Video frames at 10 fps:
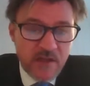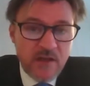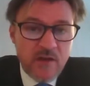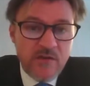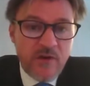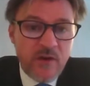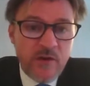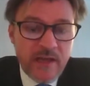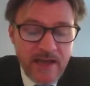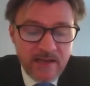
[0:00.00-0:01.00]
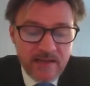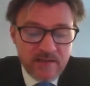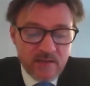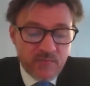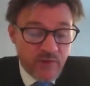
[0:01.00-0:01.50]
Following Andy's
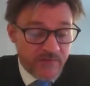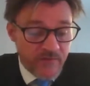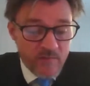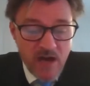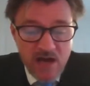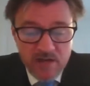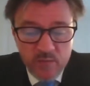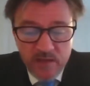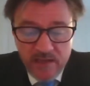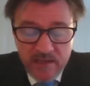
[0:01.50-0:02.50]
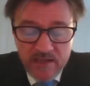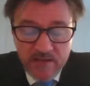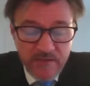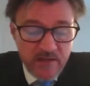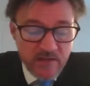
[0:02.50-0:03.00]
brief remarks, we'll hear
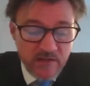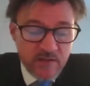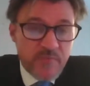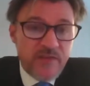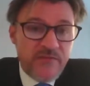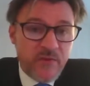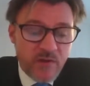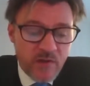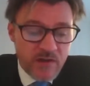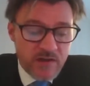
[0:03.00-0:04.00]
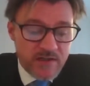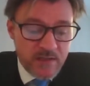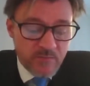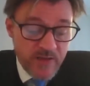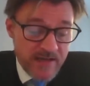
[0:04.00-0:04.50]
interventions by four
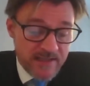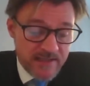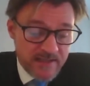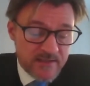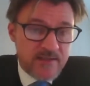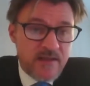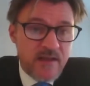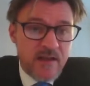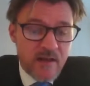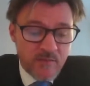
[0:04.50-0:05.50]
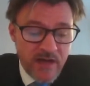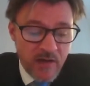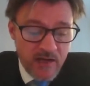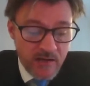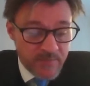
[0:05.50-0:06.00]
esteemed panelists.
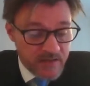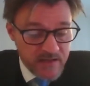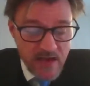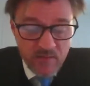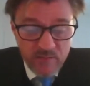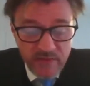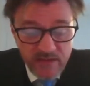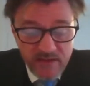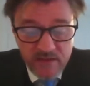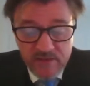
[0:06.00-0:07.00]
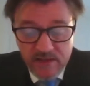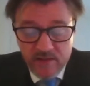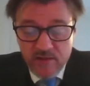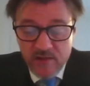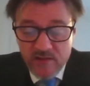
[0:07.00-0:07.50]
Paola Pisano, Minister of
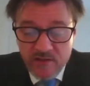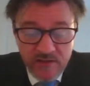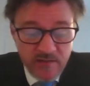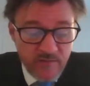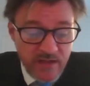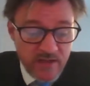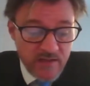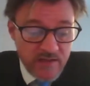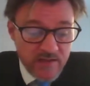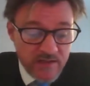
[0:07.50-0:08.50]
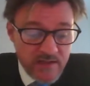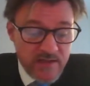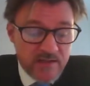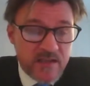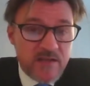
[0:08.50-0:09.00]
Technological Innovation and
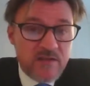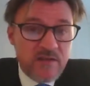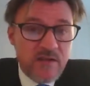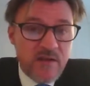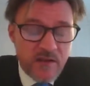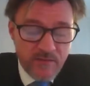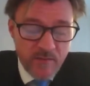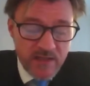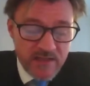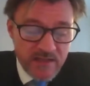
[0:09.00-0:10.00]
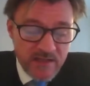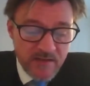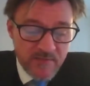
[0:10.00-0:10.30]
Digitalization from Italy.